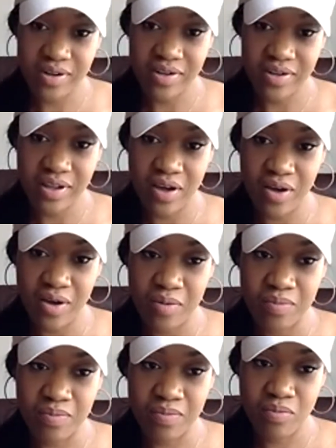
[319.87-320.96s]

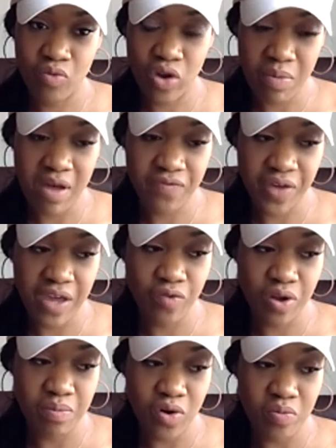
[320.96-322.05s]
One of my favorite
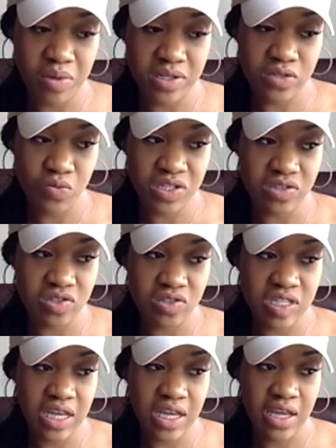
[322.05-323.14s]
moments was to
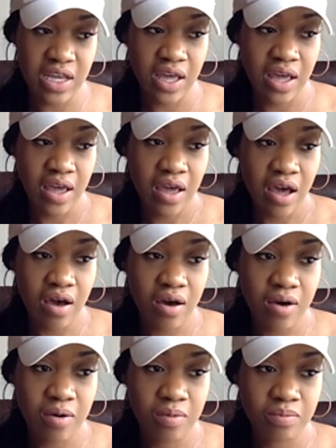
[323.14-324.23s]
see
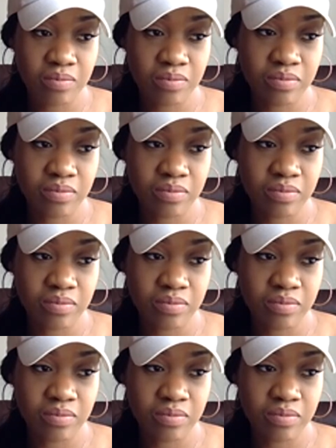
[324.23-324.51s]
um,